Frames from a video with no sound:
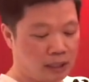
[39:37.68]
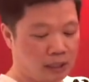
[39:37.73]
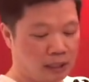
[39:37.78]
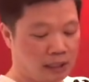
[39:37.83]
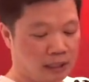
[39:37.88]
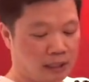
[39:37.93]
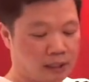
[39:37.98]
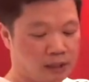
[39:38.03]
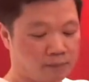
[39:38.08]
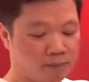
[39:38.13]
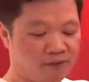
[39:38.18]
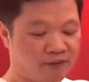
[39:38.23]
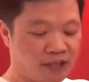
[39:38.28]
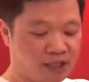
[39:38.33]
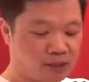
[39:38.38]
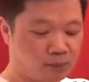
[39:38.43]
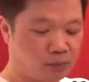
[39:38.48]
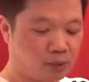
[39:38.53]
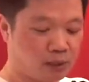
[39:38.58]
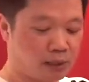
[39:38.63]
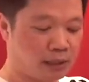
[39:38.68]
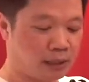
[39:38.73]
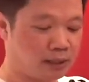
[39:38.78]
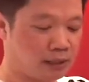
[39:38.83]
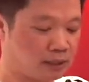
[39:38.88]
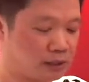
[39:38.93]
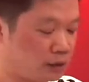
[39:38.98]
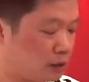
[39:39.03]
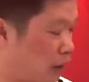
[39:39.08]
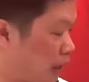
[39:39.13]
uh, facebook
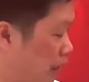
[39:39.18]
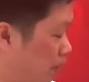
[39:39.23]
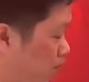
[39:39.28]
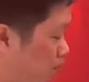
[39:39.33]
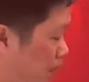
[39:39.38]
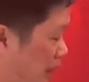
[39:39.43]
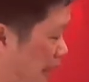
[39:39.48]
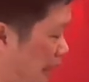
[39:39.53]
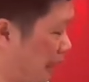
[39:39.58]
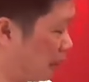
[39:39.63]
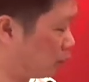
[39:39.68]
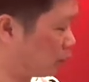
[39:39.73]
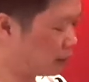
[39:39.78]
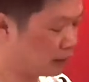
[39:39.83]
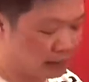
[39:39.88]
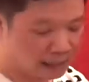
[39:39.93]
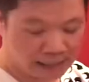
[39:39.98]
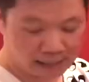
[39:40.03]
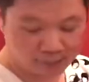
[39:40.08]
kind of stopped counting